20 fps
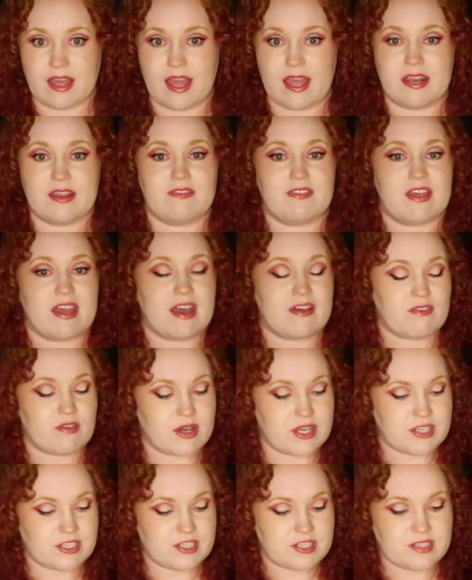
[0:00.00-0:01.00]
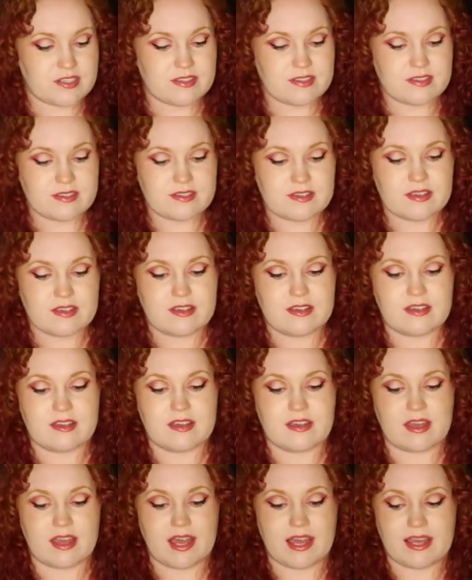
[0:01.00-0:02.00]
And if they have questions,
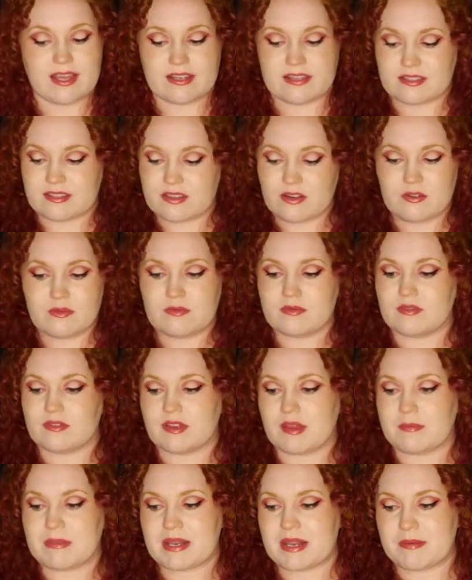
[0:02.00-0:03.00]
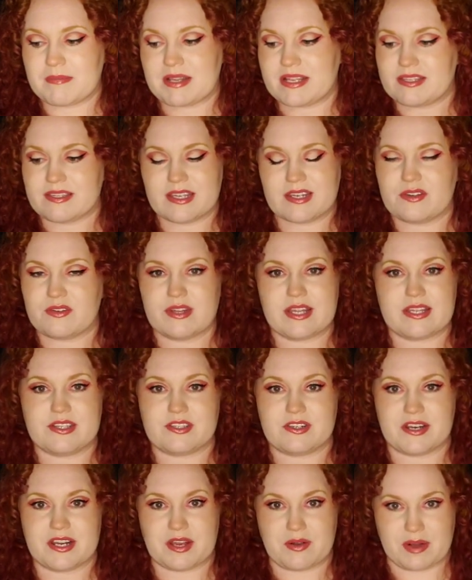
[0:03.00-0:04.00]
I'm not saying don't
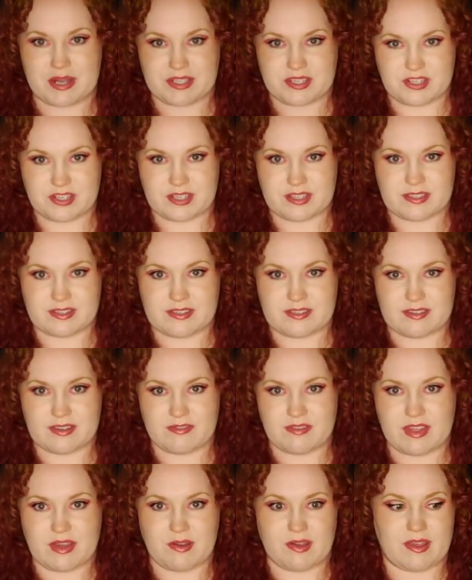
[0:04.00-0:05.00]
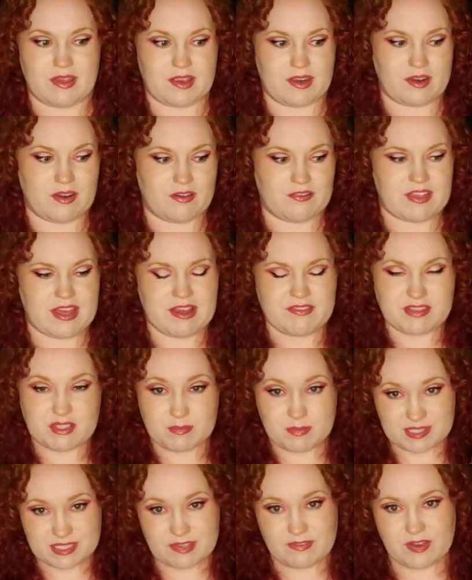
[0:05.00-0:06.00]
answer any questions. If they have
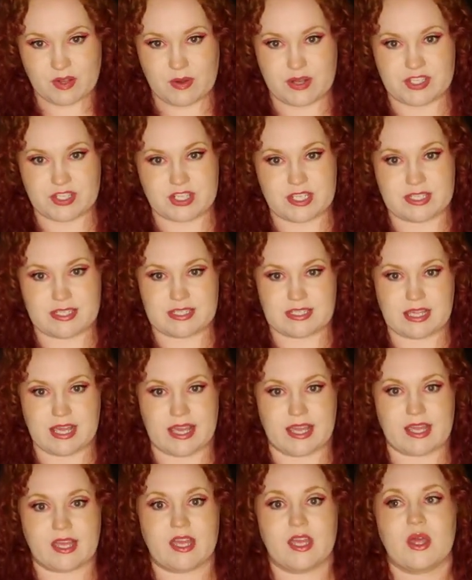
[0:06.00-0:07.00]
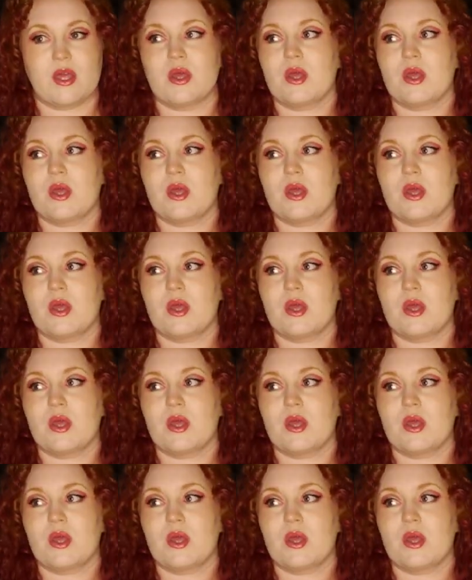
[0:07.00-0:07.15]
specific questions like,